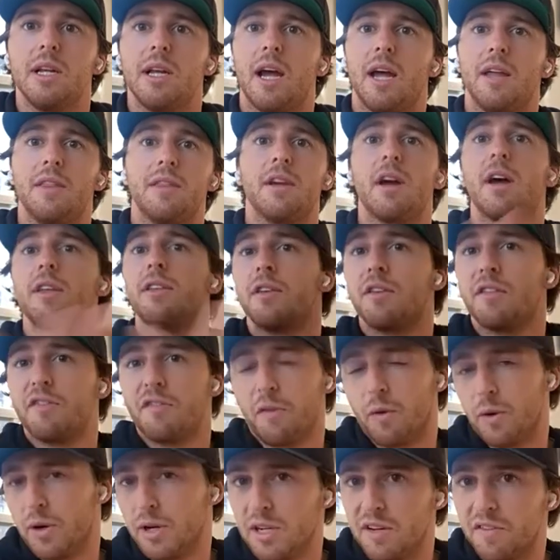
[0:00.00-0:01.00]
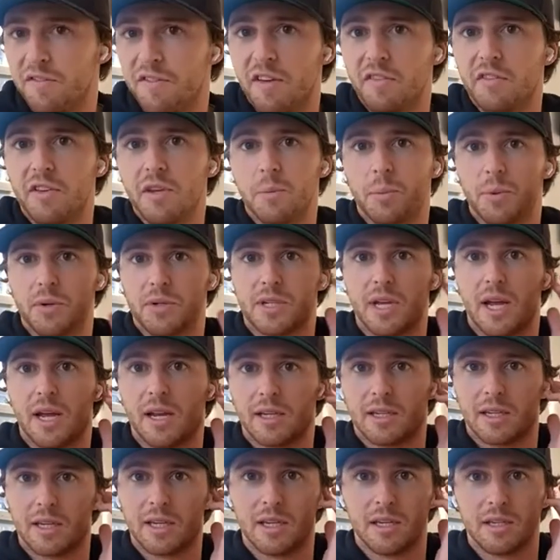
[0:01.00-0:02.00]
And the other 40 to
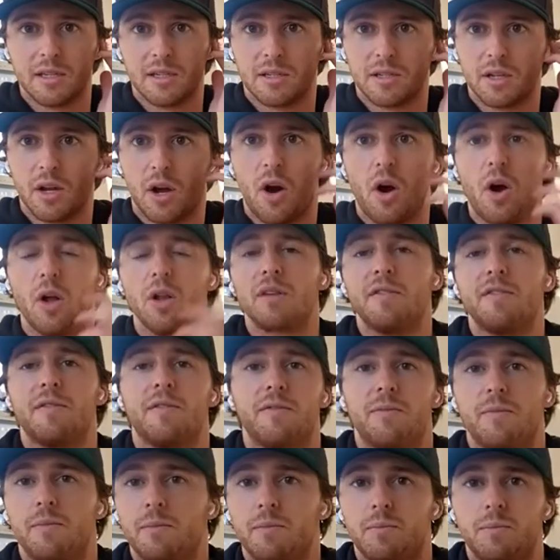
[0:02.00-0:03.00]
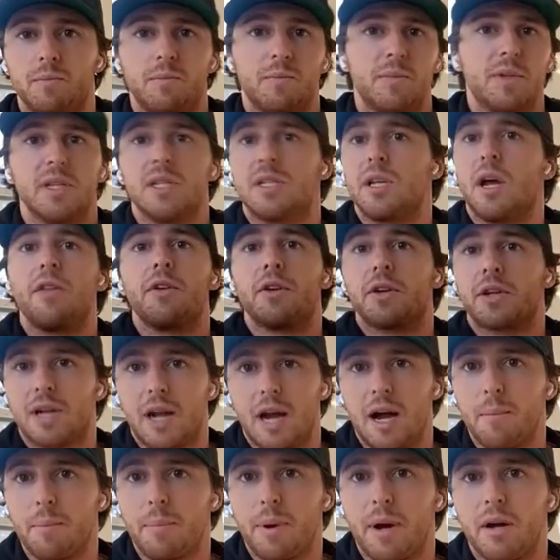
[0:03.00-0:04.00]
50% is all of these other
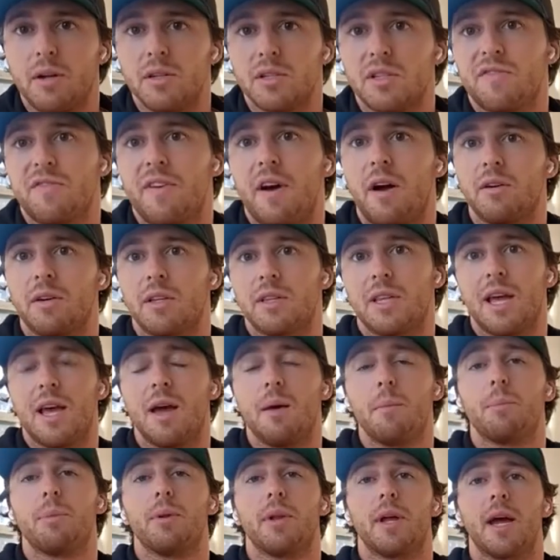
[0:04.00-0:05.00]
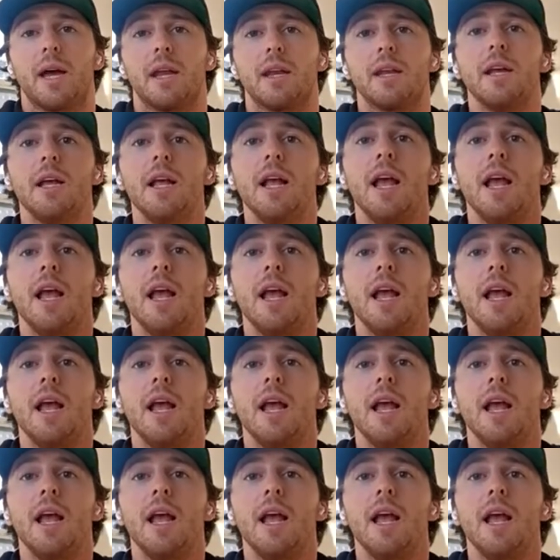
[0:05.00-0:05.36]
compounds found in the hemp plant.